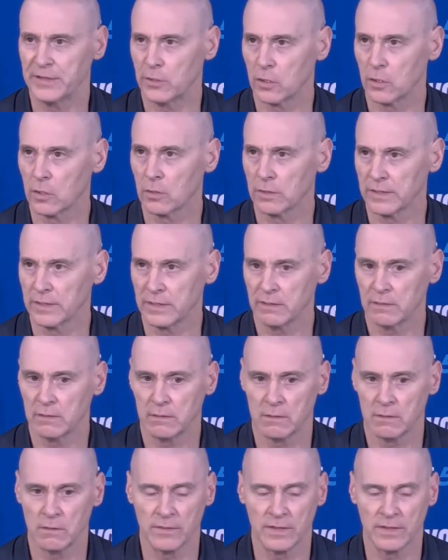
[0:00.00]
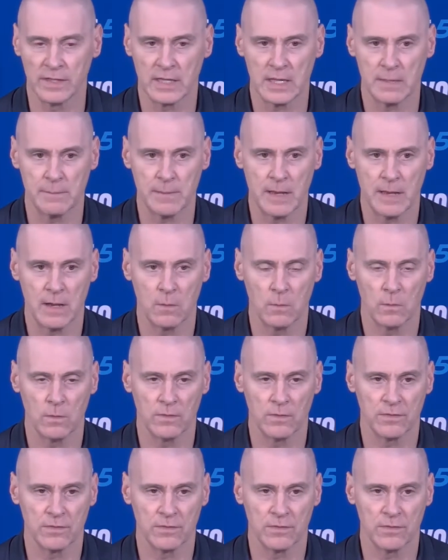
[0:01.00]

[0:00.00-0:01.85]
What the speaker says: early. You know, they came out with